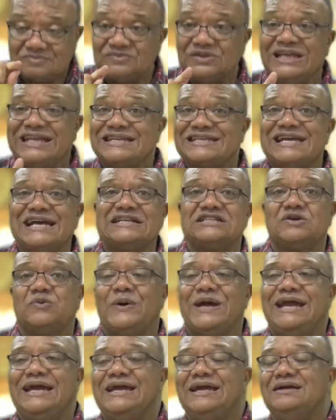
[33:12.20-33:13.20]
He takes
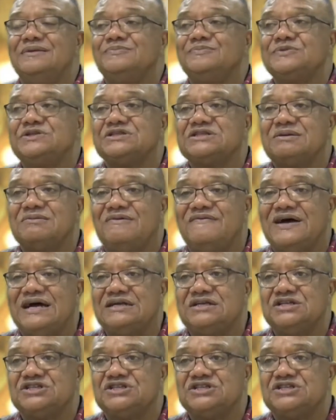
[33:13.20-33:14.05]
away some of our